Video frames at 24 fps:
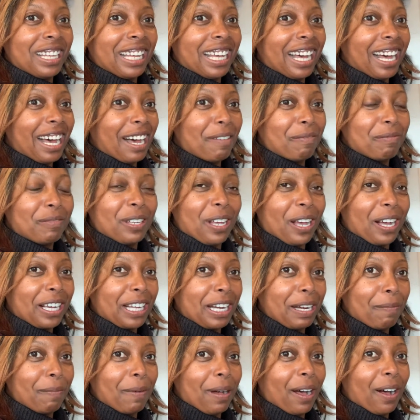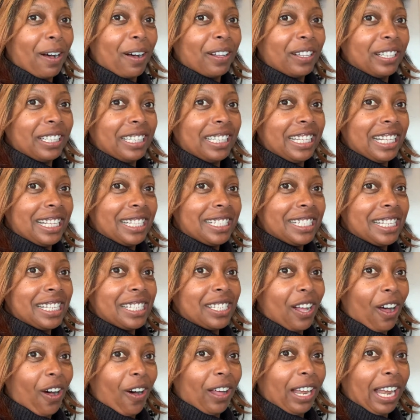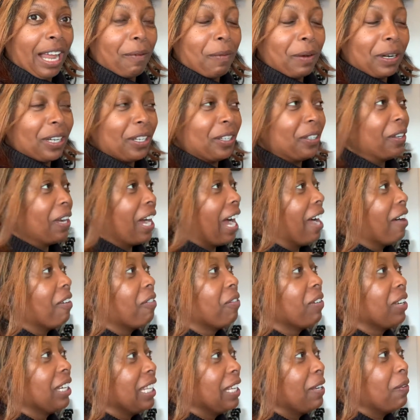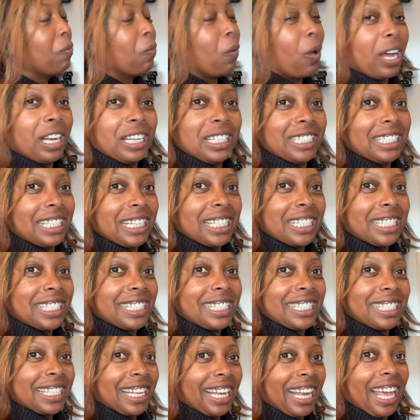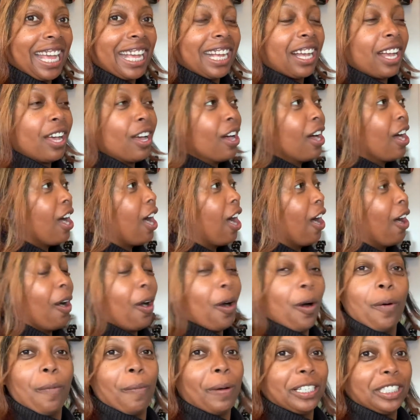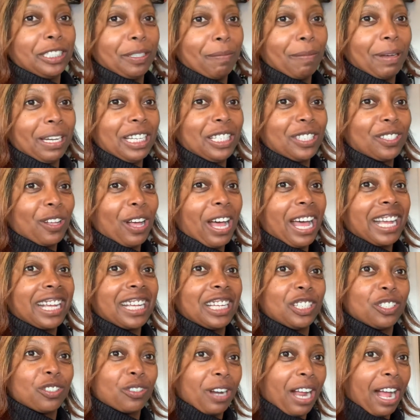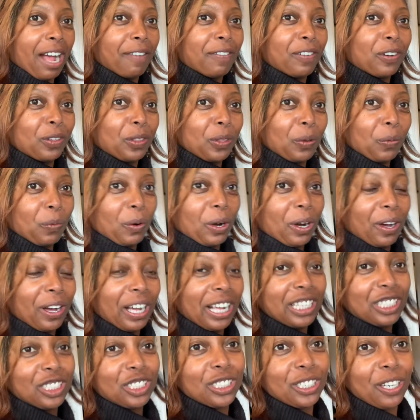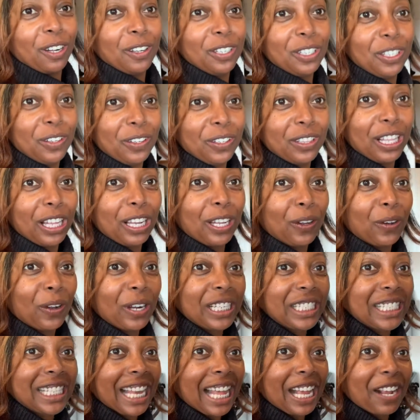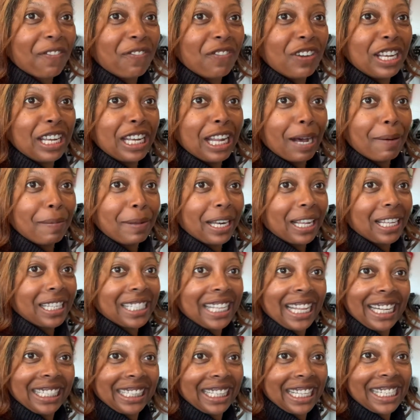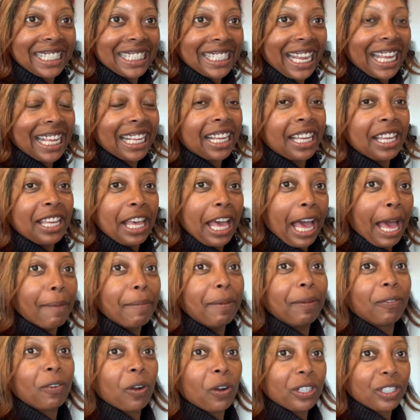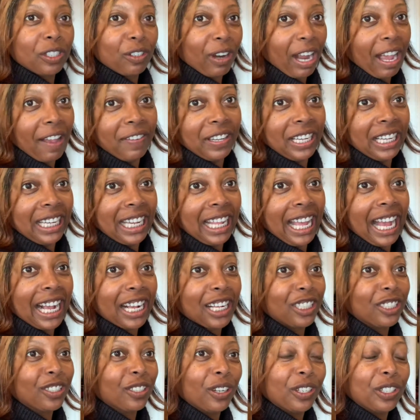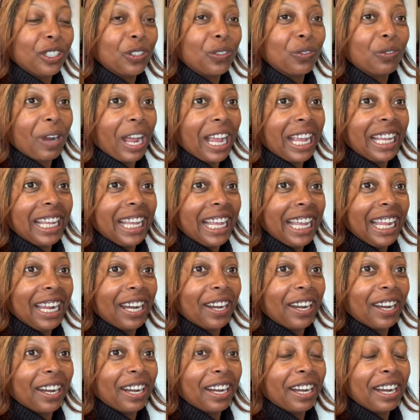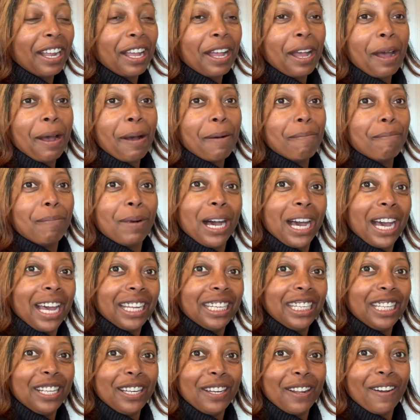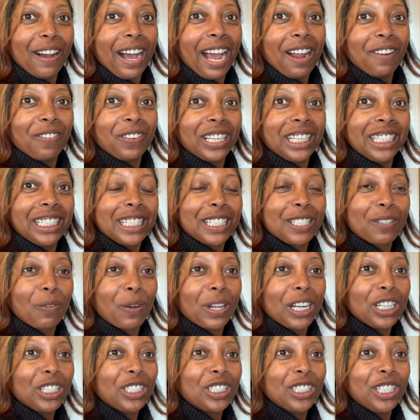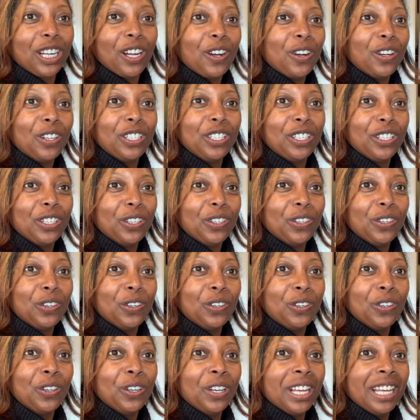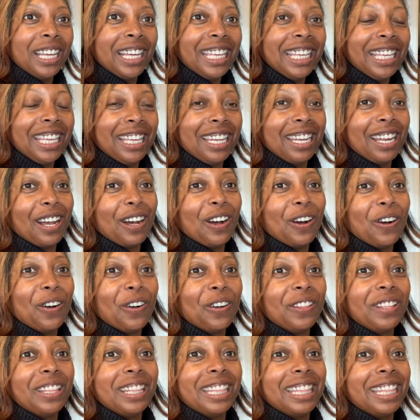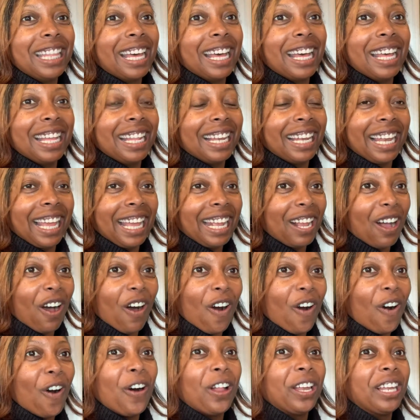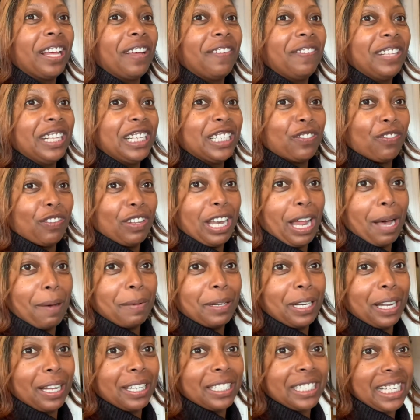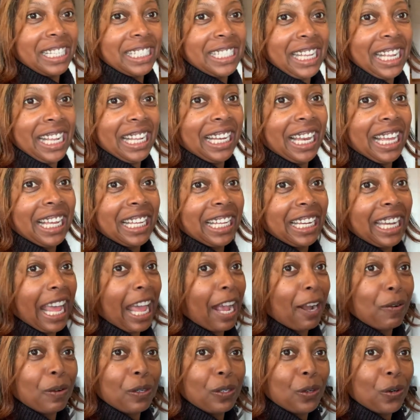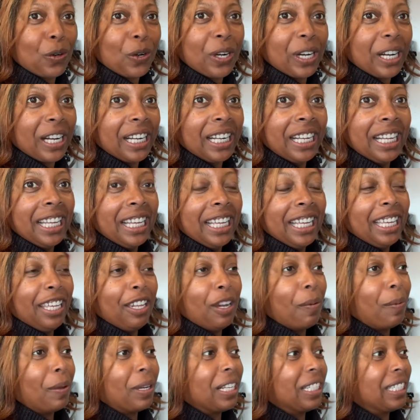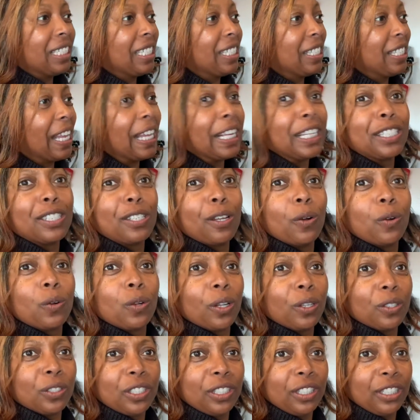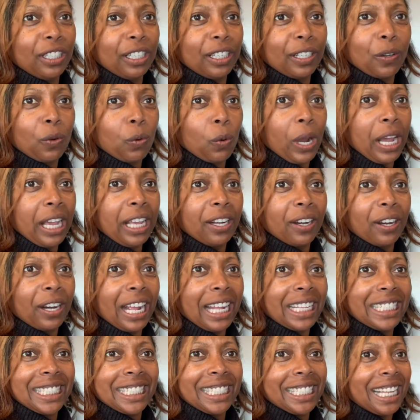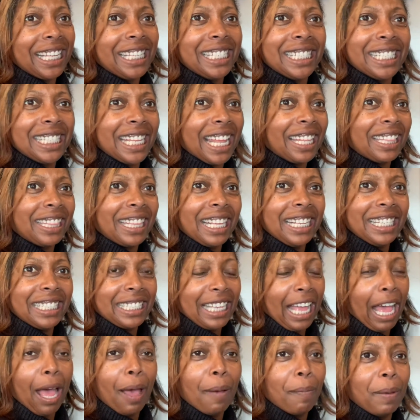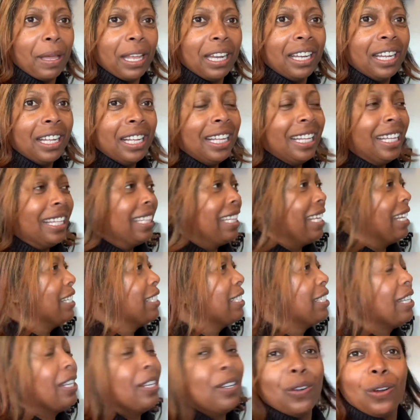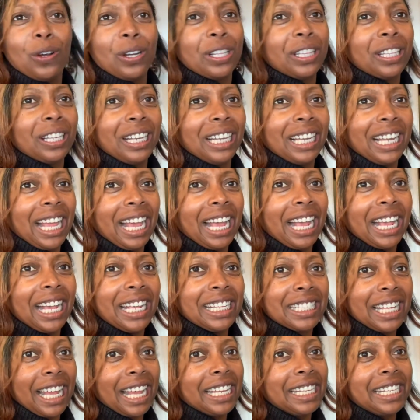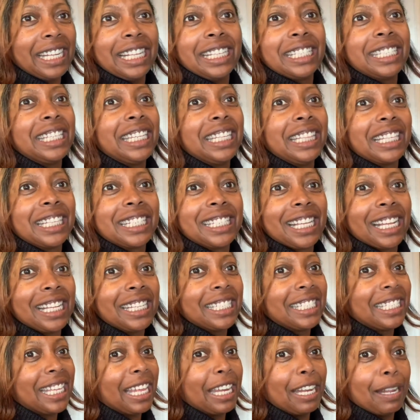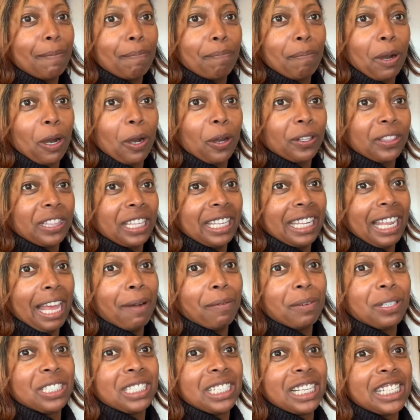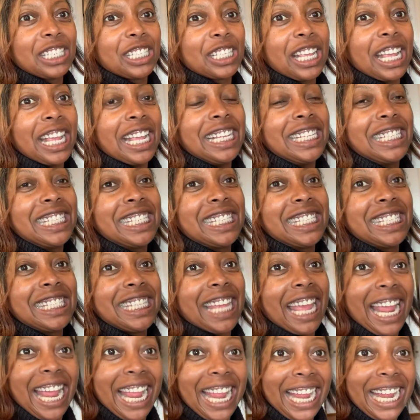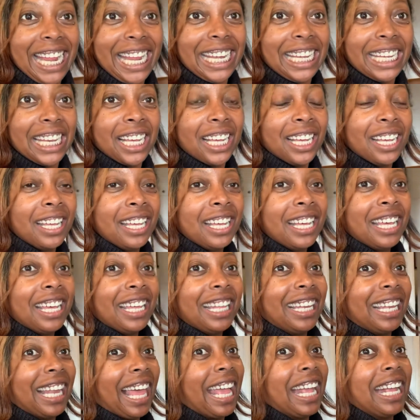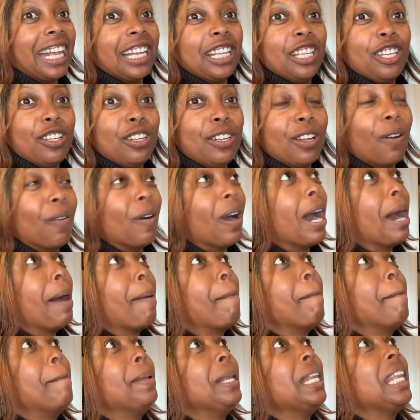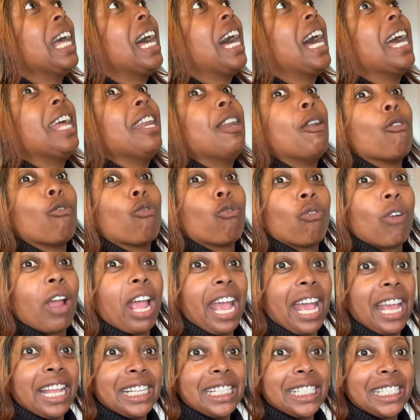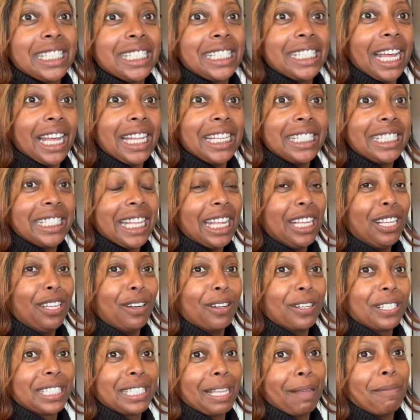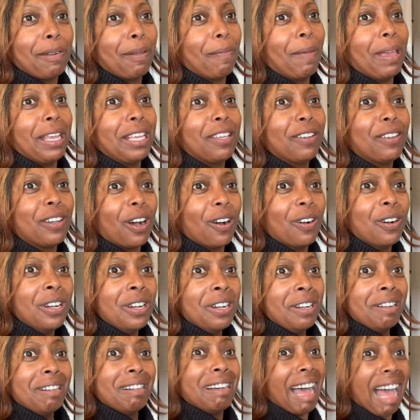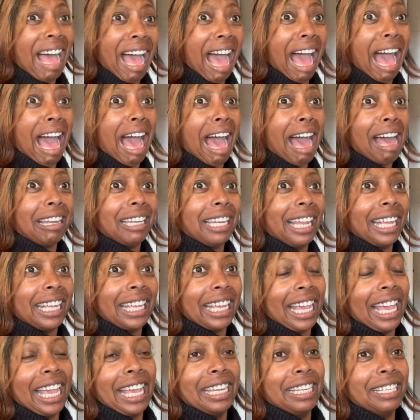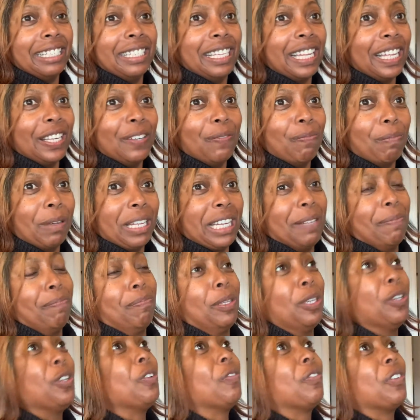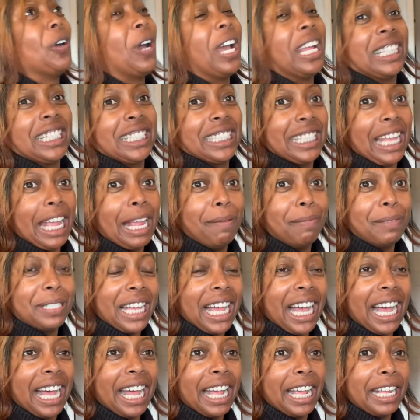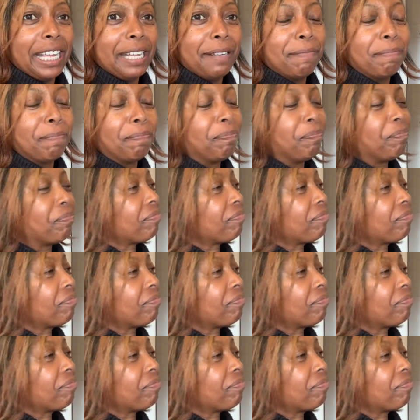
I'm talking about this is all I want to do. I really want just like a whole bunch of money so I can travel the world and show you the Lord's like phenomena like this. Like, I mean, of course, Gravity Day, I could show you right here, but you know, I really just want to show you know, like all of these phenomena. They say, like in Ecuador, you know, because it's like so close to the equator at sunset, things happen. There's the Northern Lights. I did see the sunset in Perth, and that was just insane. Like, you know, a blood red sunset, you know, something to make you go, ah! Like, but beautiful at the same time.